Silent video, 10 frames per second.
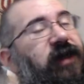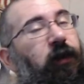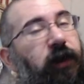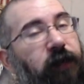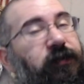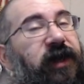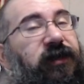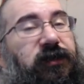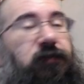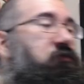one
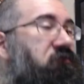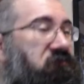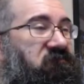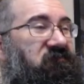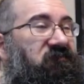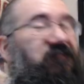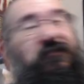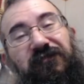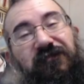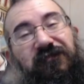updates.
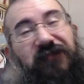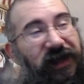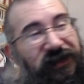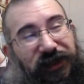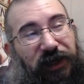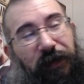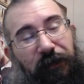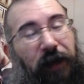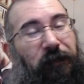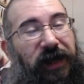That's going to be
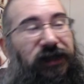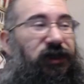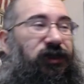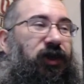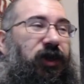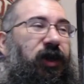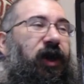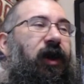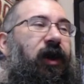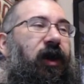my biggest concern.
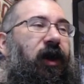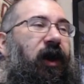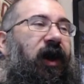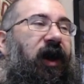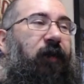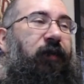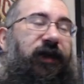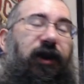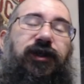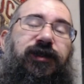But
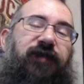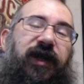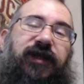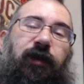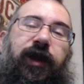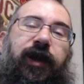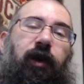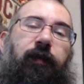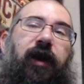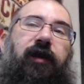there are some things I want to know
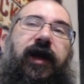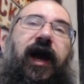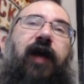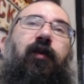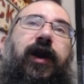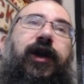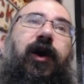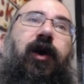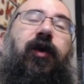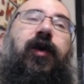about. Like, I want to
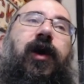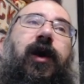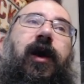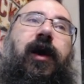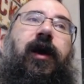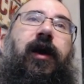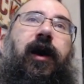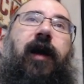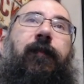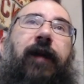know
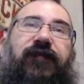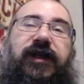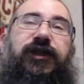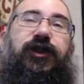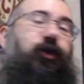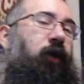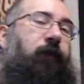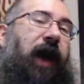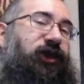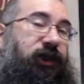about the pseudo
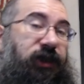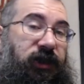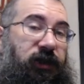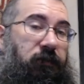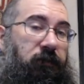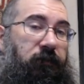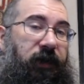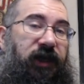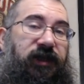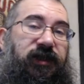magic system,
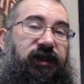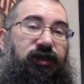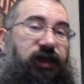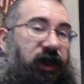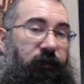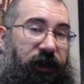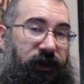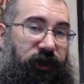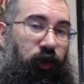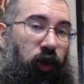because there's going to be a
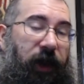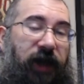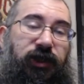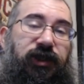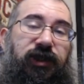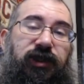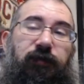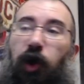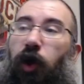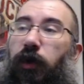pseudo magic system.
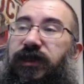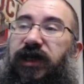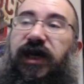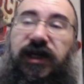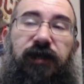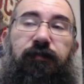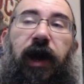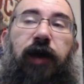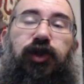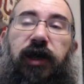There always is in
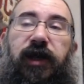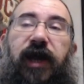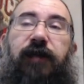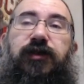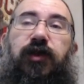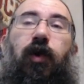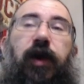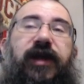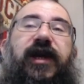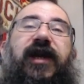BioShock games or
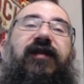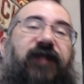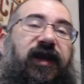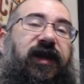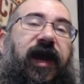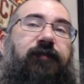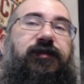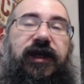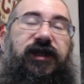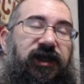in Ken Levine
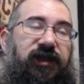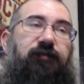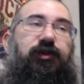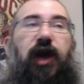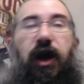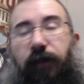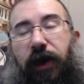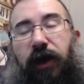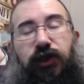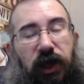games like System Shock,
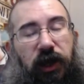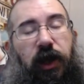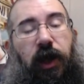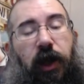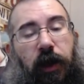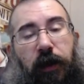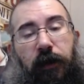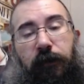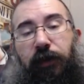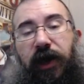BioShock.
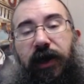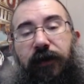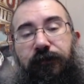But